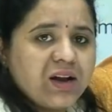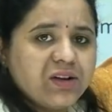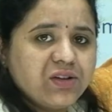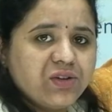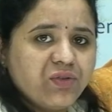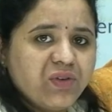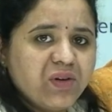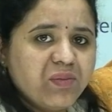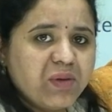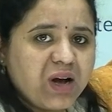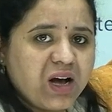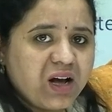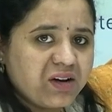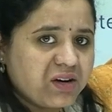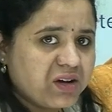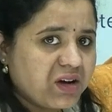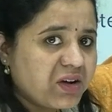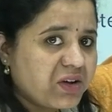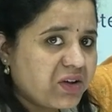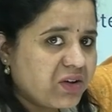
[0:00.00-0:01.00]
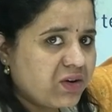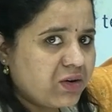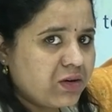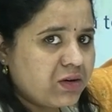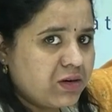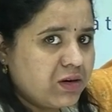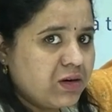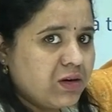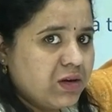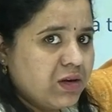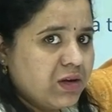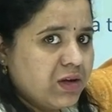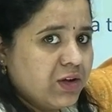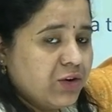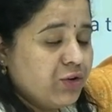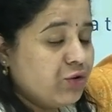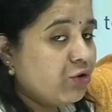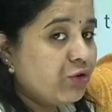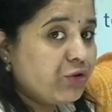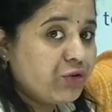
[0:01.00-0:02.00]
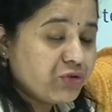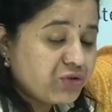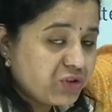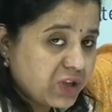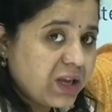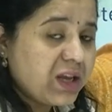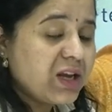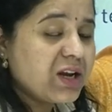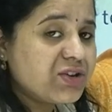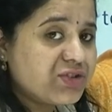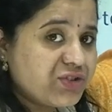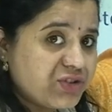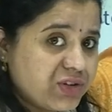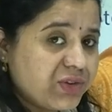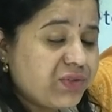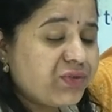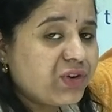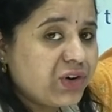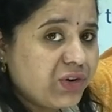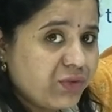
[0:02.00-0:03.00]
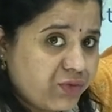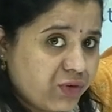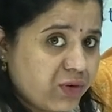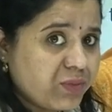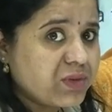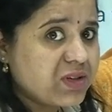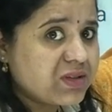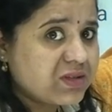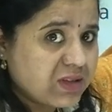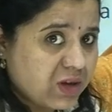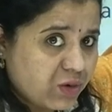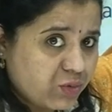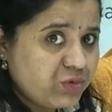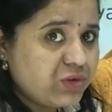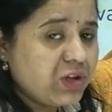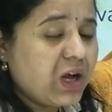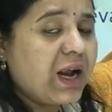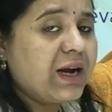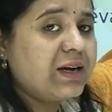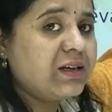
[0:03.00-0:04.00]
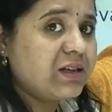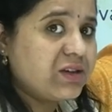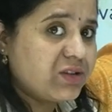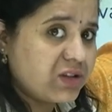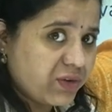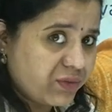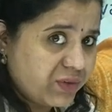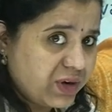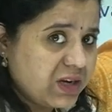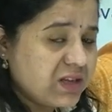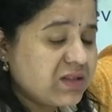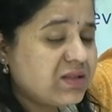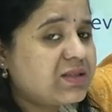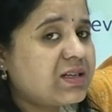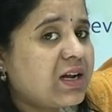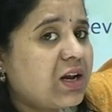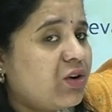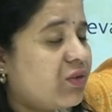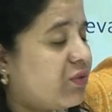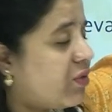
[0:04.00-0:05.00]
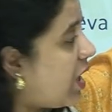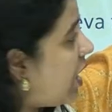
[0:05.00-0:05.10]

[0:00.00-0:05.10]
and the Vimana here. Don't you think it's different from the south and the Dravidian style of